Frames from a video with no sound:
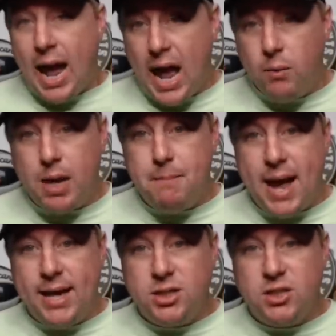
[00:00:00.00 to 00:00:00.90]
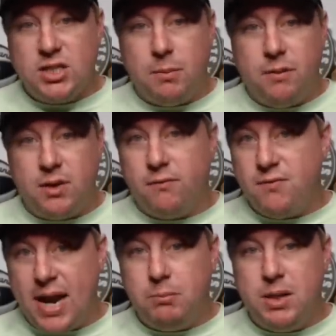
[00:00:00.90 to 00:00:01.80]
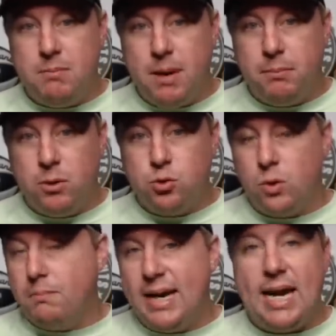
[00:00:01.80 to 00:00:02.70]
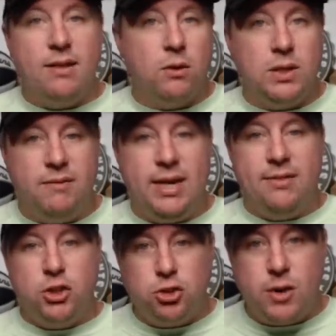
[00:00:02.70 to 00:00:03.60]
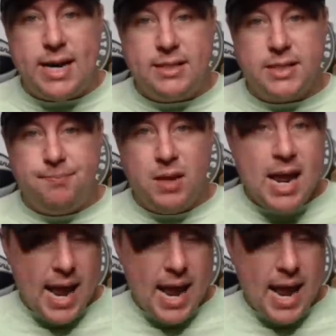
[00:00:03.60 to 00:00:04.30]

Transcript: I would imagine some of their family members were making their living in the streets.